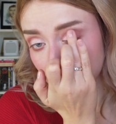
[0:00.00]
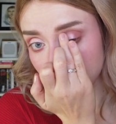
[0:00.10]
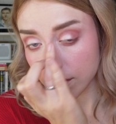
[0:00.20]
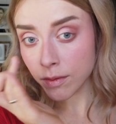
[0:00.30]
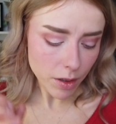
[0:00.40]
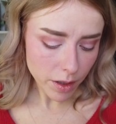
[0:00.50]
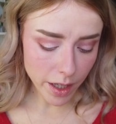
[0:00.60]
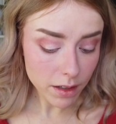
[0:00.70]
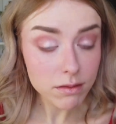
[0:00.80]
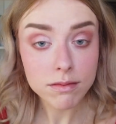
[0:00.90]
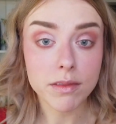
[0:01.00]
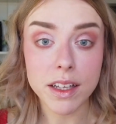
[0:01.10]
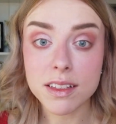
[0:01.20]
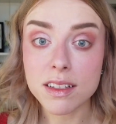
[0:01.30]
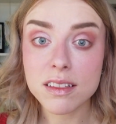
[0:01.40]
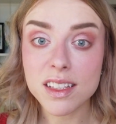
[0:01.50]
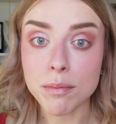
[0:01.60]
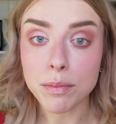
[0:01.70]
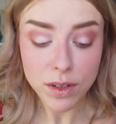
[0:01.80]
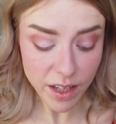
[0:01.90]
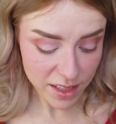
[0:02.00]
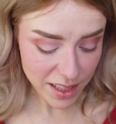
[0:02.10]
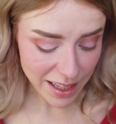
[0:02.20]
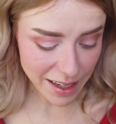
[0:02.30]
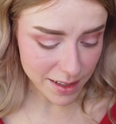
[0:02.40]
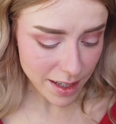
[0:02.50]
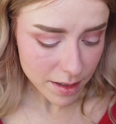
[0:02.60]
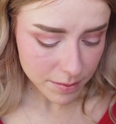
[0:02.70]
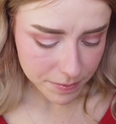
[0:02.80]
All right, nice and simple and classy.